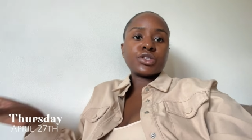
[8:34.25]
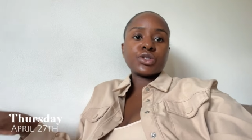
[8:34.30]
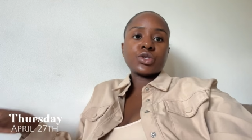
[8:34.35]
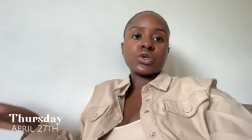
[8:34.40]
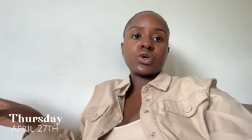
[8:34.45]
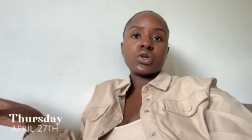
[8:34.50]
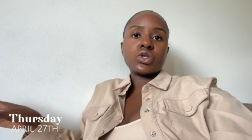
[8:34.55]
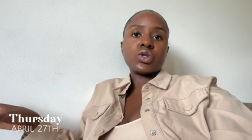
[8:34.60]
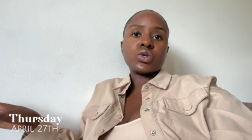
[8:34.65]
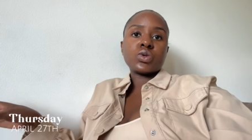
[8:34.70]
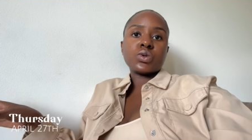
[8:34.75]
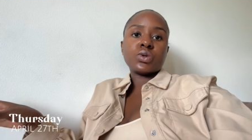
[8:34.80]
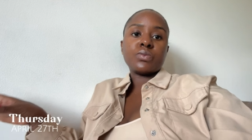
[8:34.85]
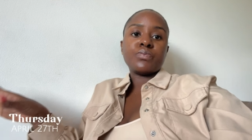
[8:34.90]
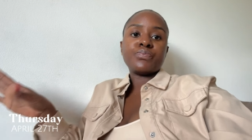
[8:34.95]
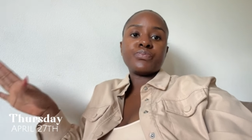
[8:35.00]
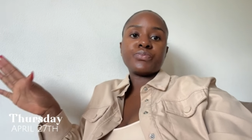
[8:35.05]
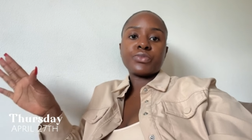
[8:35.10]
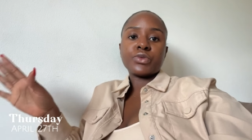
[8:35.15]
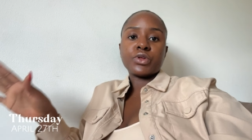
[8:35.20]
Just got
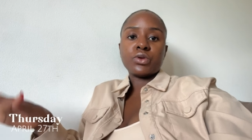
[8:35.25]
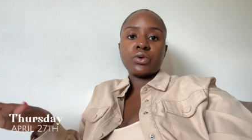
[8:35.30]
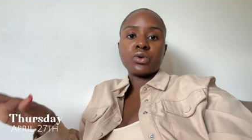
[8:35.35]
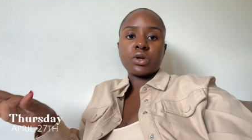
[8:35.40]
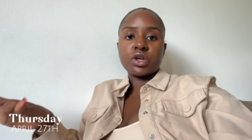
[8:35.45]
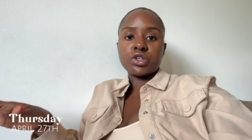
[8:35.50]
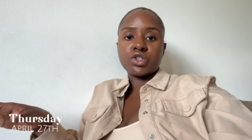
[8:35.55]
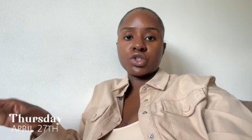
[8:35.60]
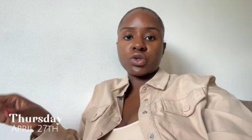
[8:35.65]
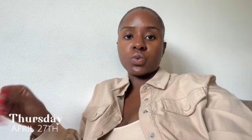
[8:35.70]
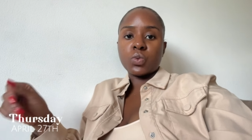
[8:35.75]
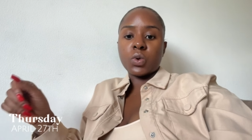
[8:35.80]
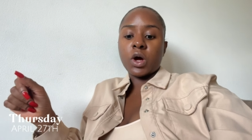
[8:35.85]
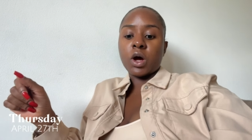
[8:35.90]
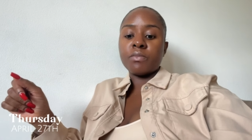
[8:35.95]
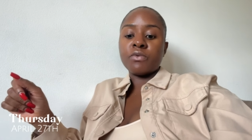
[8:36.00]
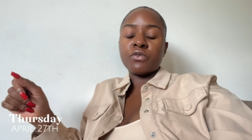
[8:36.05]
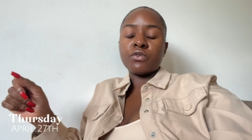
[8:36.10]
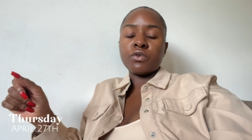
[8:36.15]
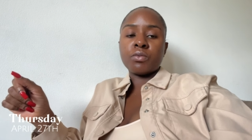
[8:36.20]
to the location where
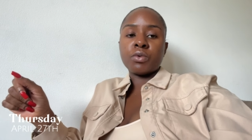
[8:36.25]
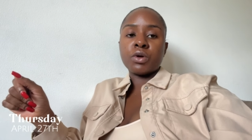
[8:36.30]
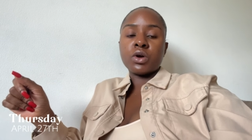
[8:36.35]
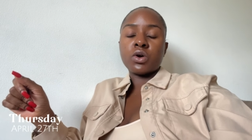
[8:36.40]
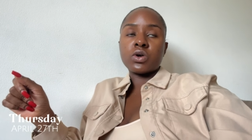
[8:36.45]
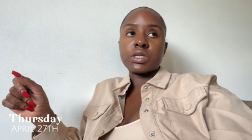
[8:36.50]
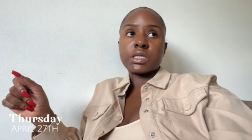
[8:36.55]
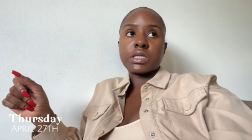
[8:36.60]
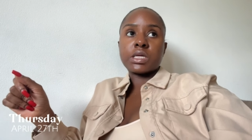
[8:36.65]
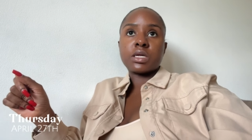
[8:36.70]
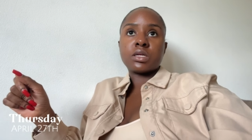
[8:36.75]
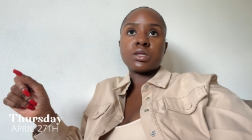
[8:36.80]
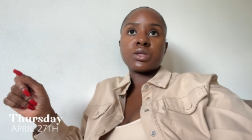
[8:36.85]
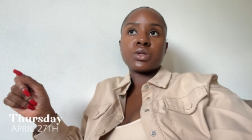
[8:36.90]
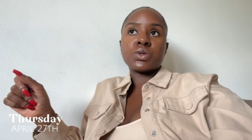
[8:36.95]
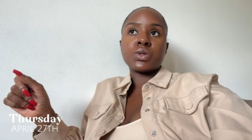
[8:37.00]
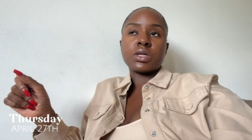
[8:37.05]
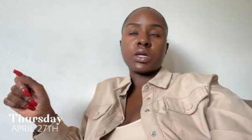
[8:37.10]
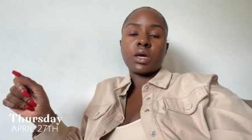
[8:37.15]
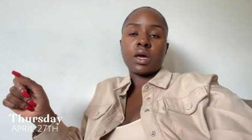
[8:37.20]
I'll be filming content
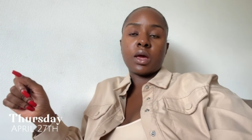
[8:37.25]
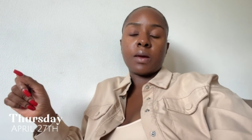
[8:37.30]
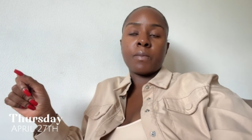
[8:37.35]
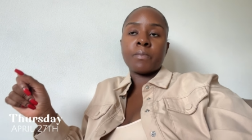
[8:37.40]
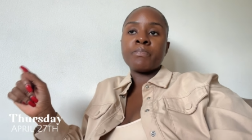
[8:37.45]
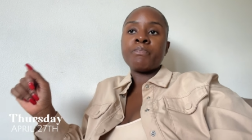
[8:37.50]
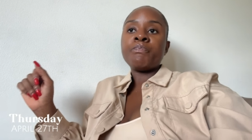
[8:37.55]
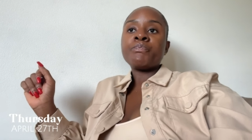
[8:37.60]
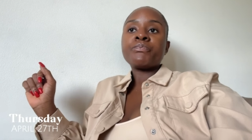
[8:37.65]
today,